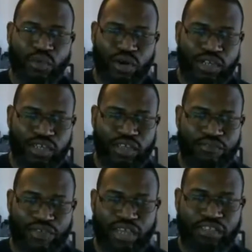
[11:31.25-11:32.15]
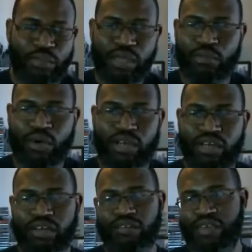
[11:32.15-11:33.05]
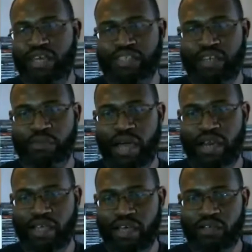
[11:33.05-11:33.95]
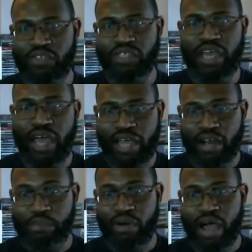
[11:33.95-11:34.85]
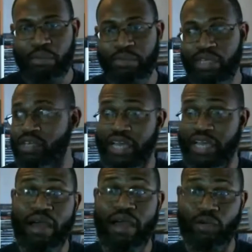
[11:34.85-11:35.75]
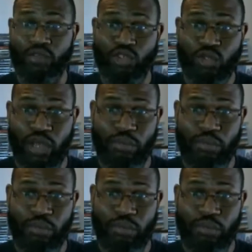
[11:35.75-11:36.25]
It affects me more than it affects anybody else. And yeah, I got a problem because I got my own shoe company.